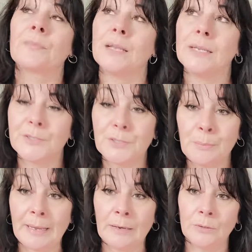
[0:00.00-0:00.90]
is
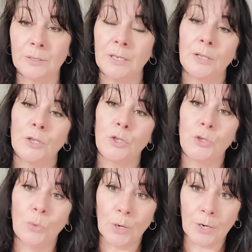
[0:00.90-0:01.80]
about
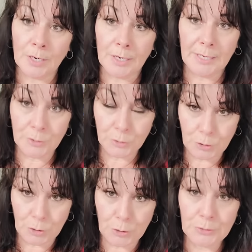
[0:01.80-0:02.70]
your
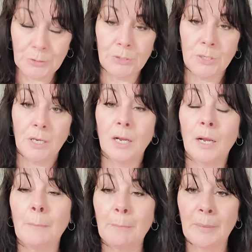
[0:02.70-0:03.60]
internal
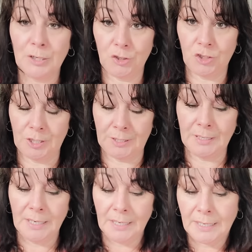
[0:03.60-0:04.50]
combustion.
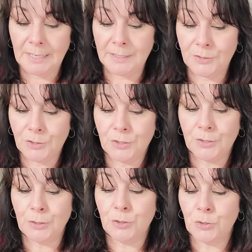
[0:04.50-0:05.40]
It's
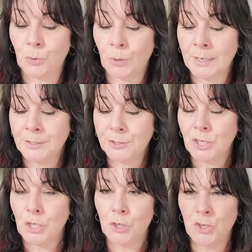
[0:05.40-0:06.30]
the Taurus
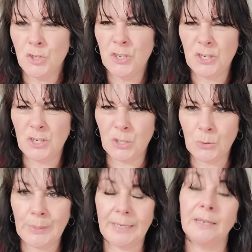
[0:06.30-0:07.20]

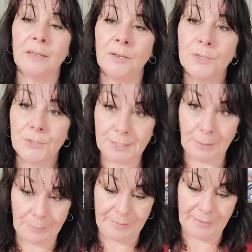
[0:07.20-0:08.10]
doing
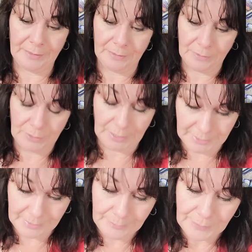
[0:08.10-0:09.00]
something,
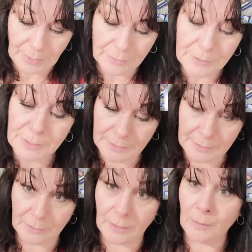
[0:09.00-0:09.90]
okay? I'll,
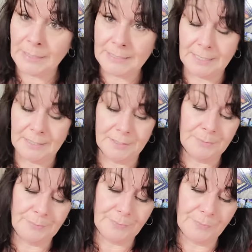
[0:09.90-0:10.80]
it'll all make
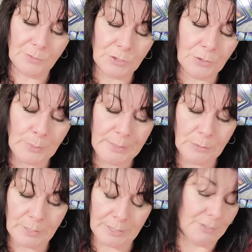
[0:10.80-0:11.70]
sense. So the Queen
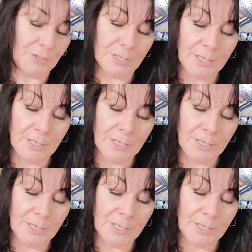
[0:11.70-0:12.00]
of Wands,